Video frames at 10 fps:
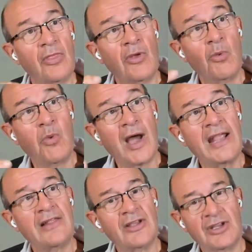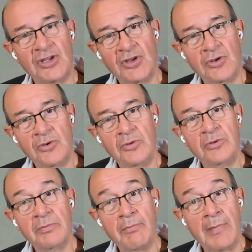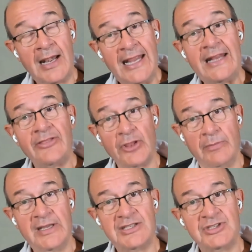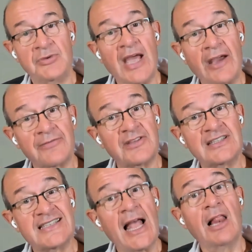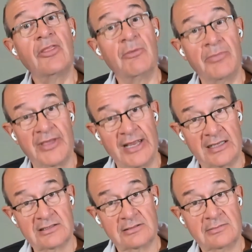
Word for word: the way that you lead them is you have to tell them things.